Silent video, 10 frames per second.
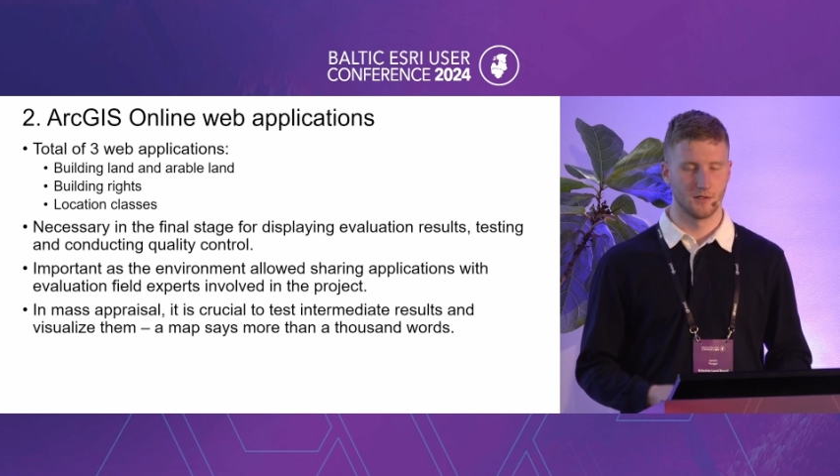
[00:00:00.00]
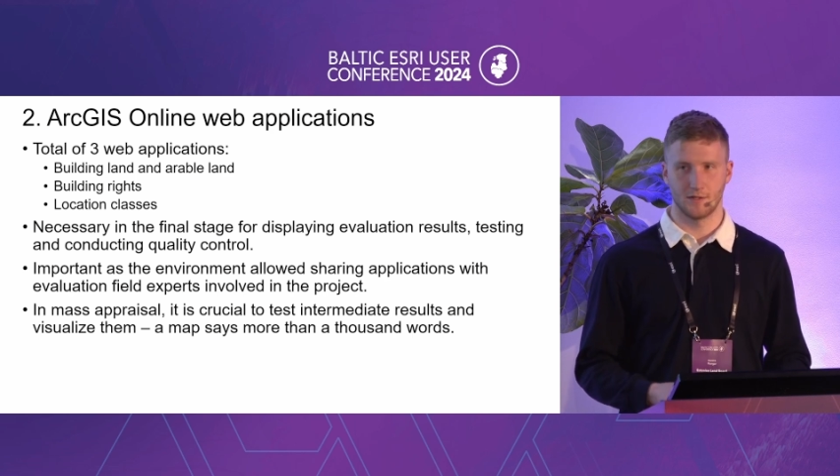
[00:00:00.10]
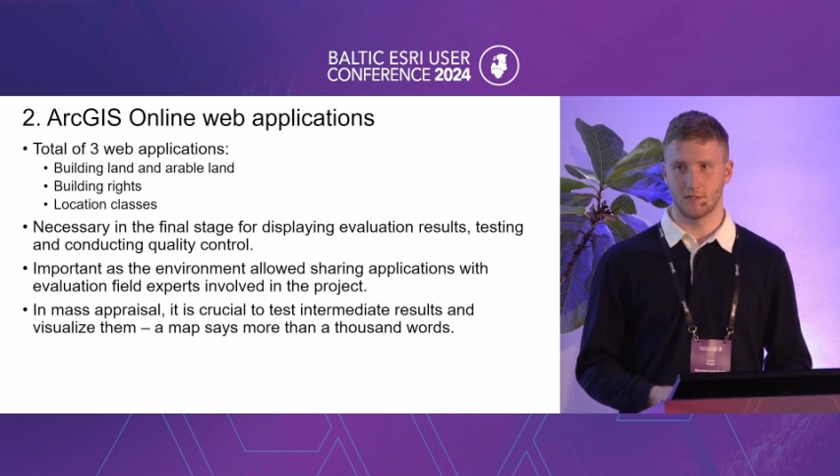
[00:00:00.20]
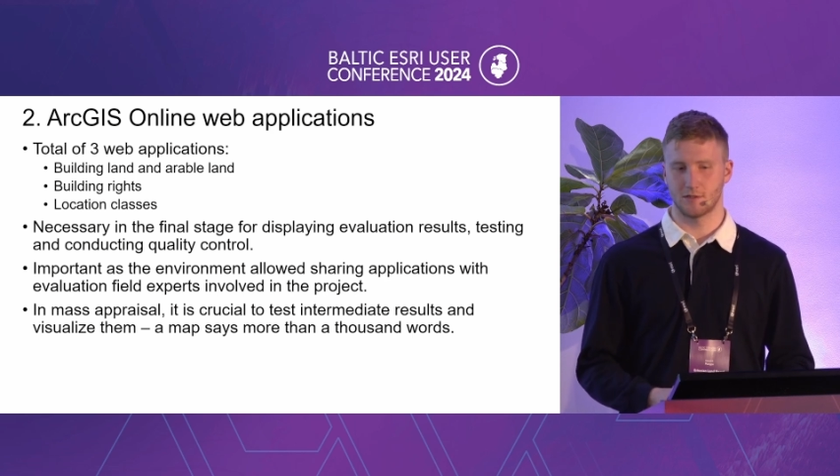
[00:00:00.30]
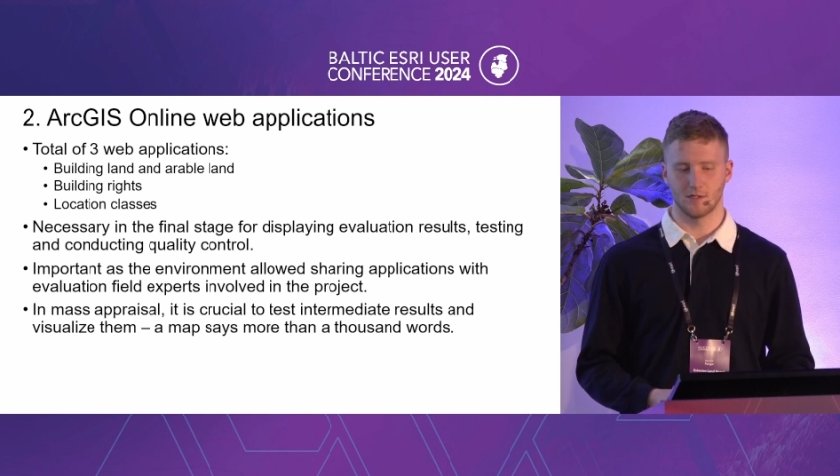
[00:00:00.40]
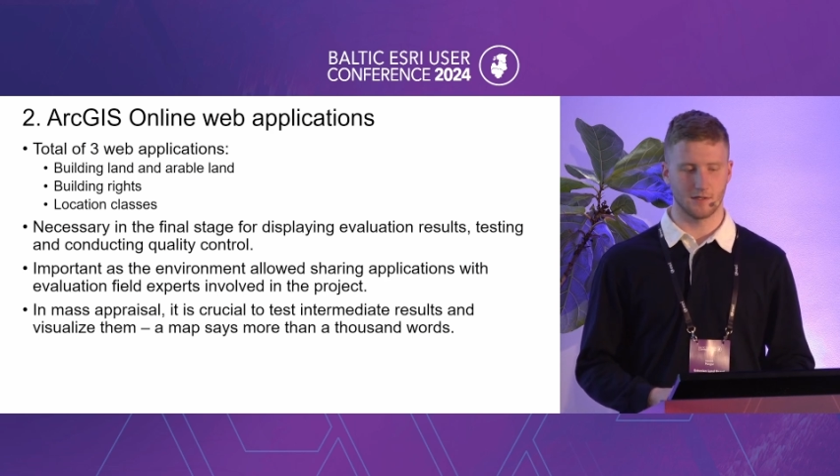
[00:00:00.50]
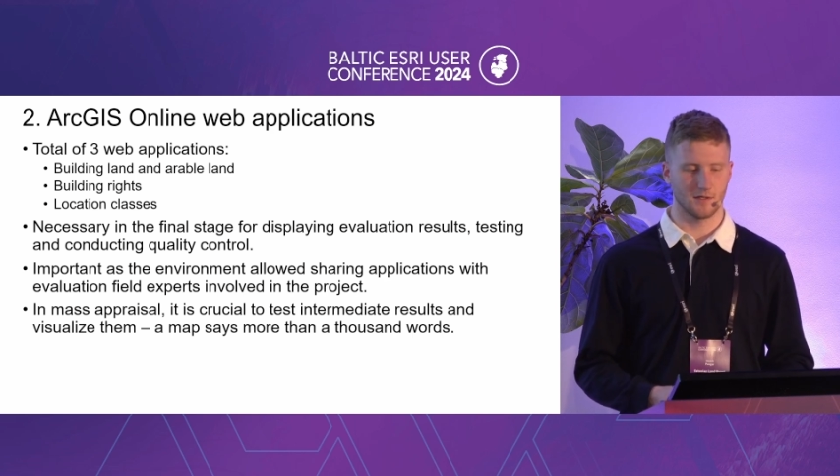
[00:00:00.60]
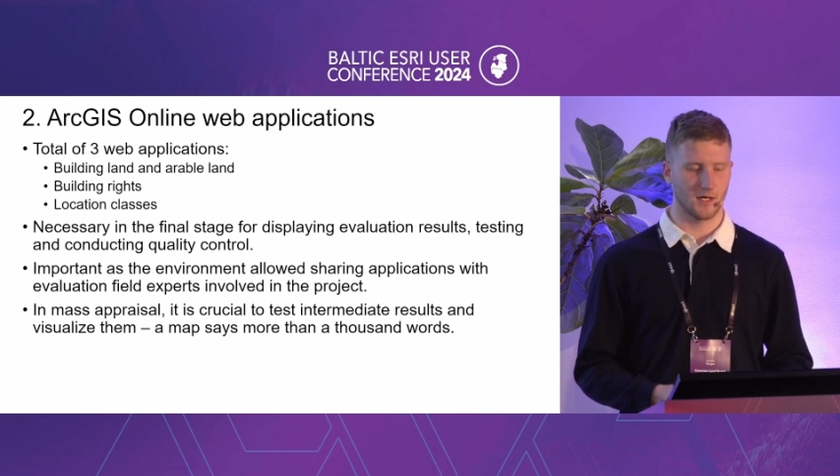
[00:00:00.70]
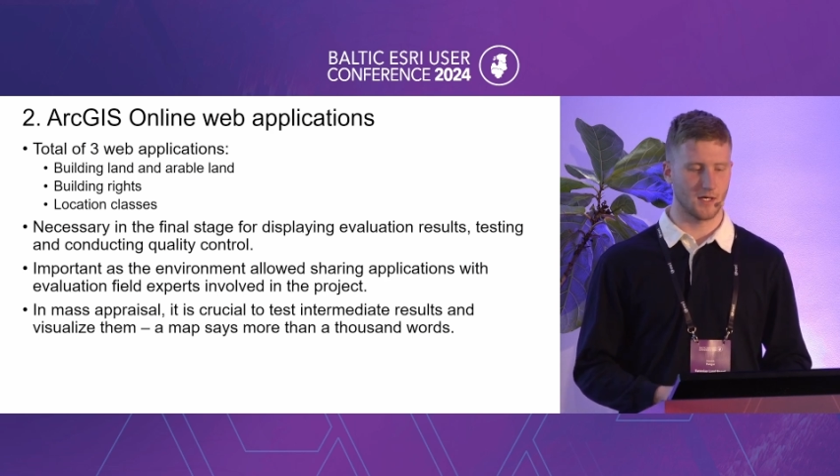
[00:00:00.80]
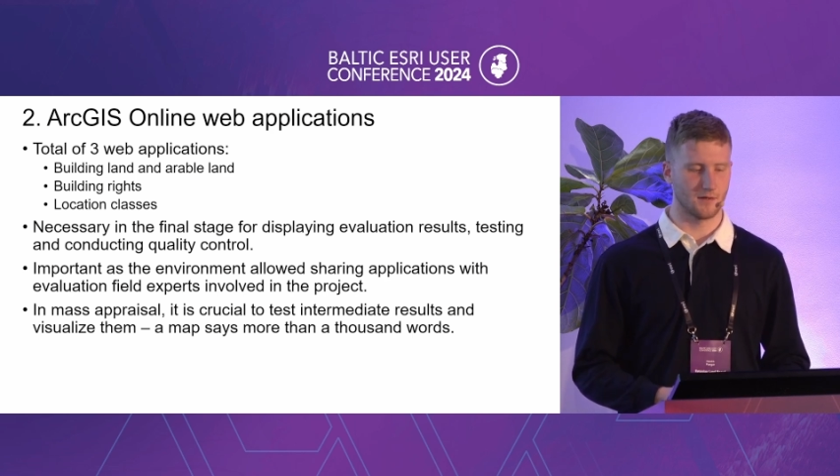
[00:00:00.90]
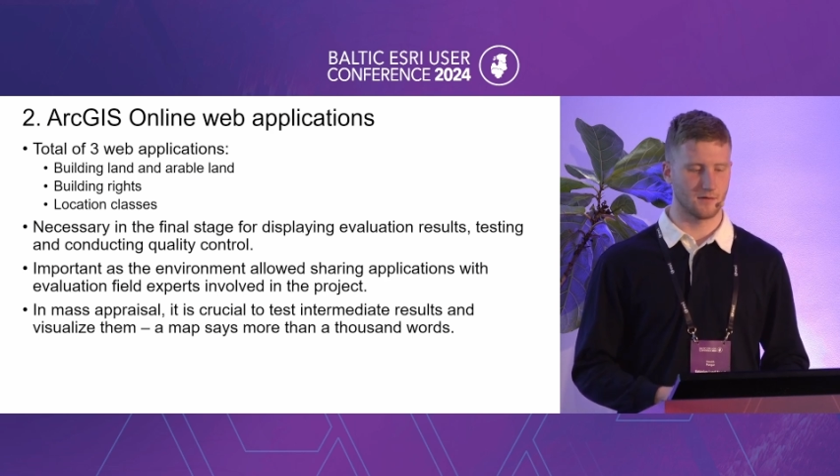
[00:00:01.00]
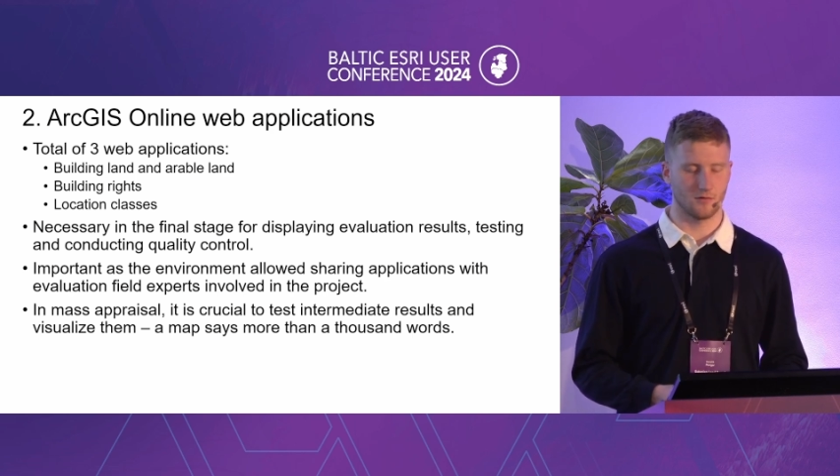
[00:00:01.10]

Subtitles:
testing, and